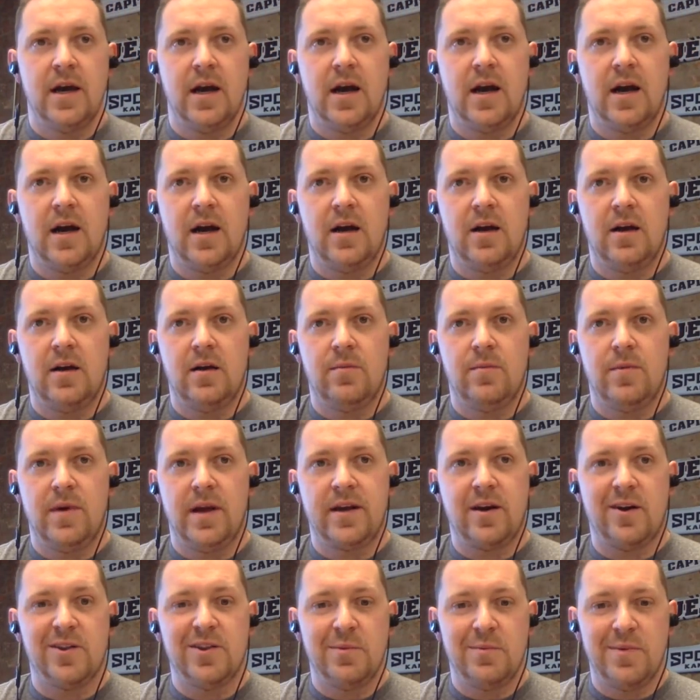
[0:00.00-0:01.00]

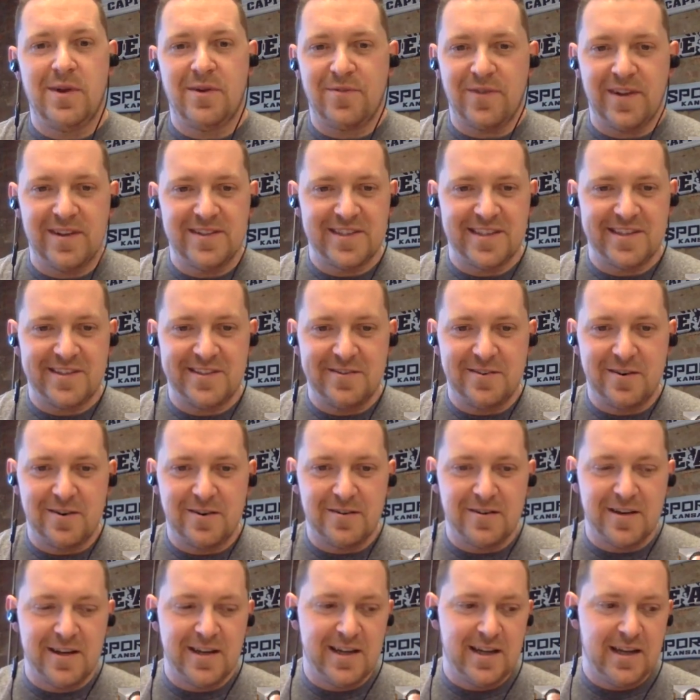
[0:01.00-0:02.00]
I called up my friends at the
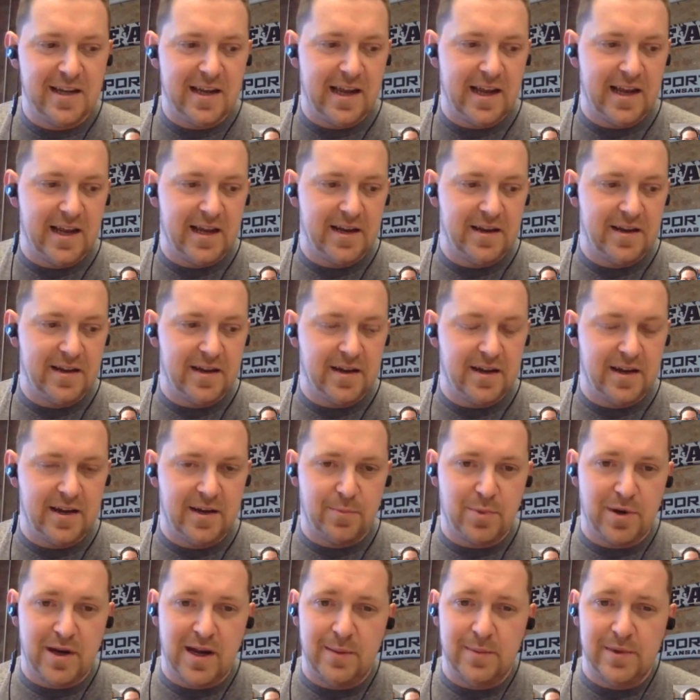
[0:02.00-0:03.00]
Nerdery and
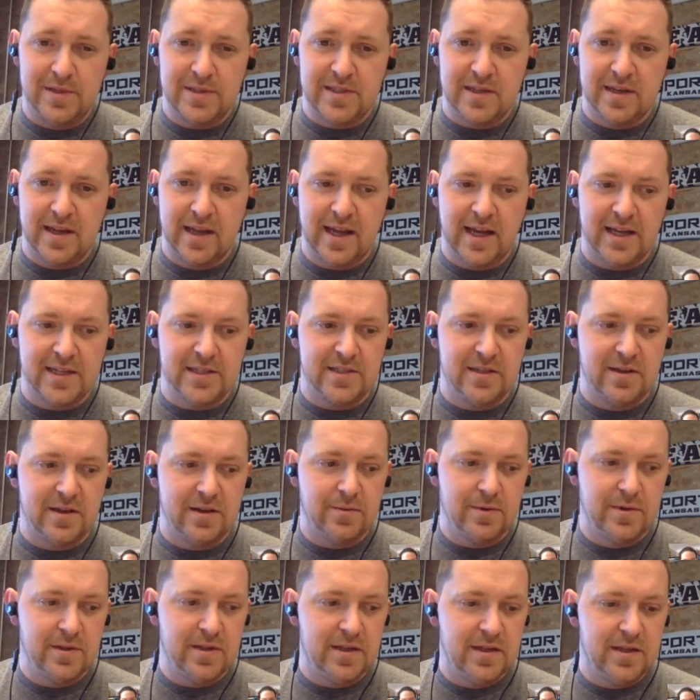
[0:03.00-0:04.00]
at Prime and said, hey guys, I
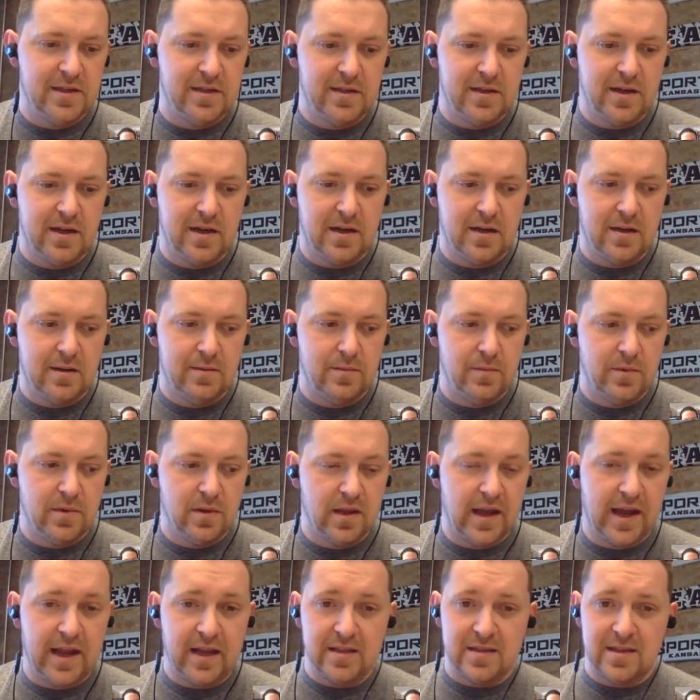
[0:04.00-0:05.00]
really
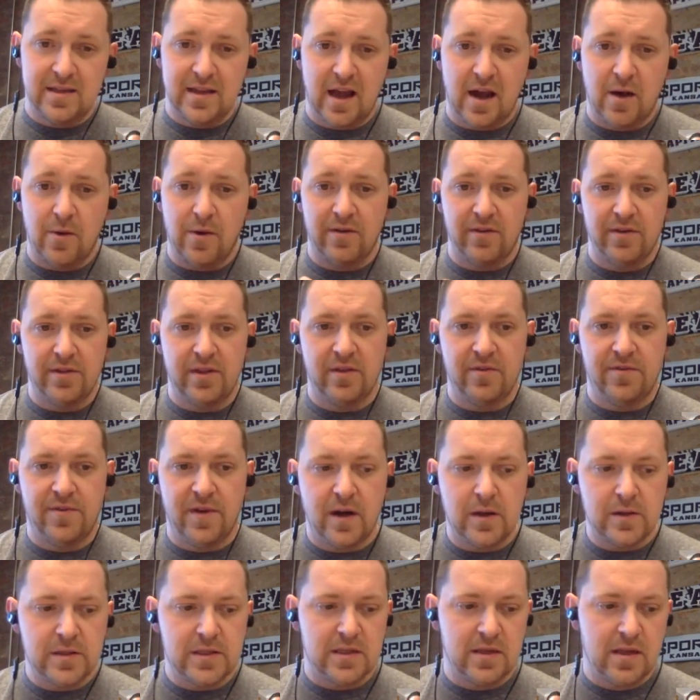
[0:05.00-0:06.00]
liked how everything
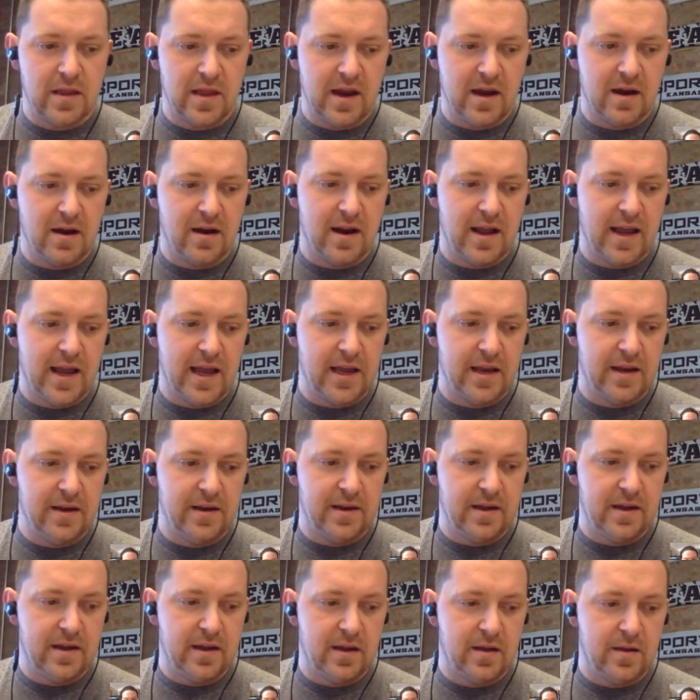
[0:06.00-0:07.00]
felt there,
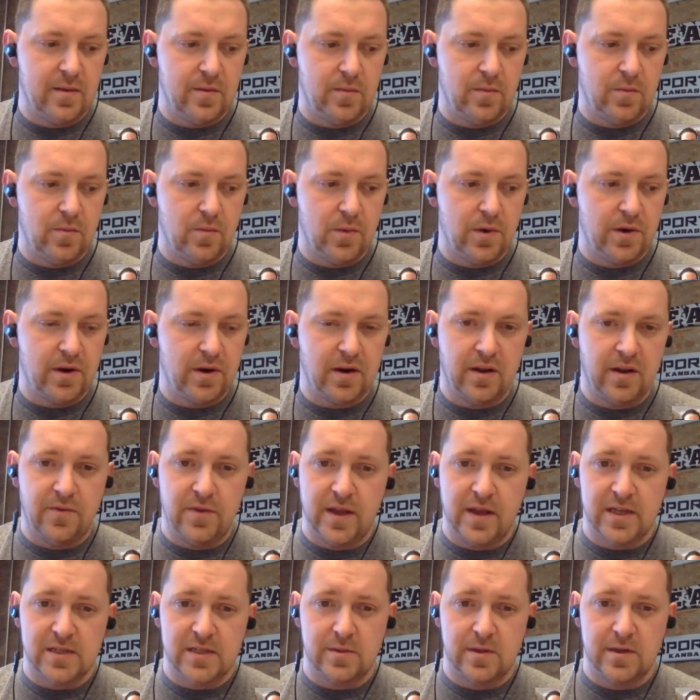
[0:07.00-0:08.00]
and wondering
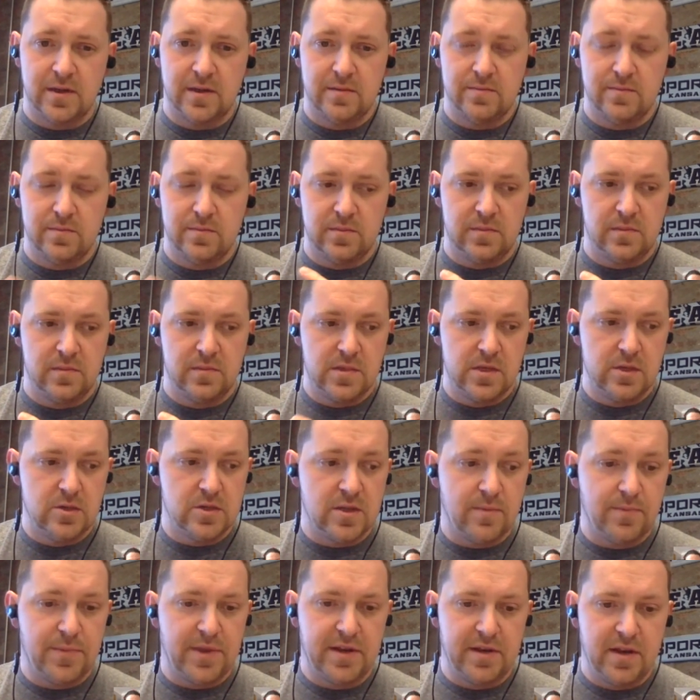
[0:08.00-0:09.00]
if you guys want to do
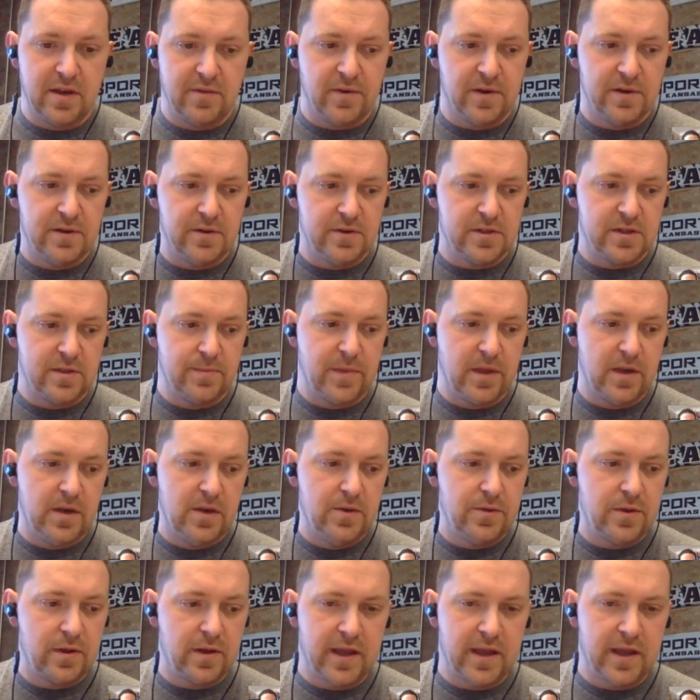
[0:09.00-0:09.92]
something different, do something new.